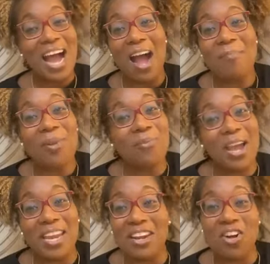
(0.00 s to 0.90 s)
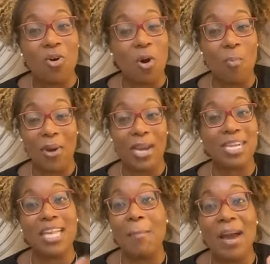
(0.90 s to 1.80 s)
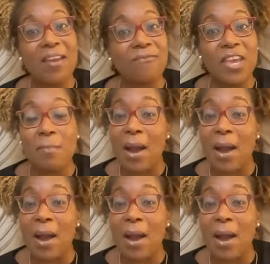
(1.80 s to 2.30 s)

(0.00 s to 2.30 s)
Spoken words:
I'll be ready to go on break, because I'm about to feed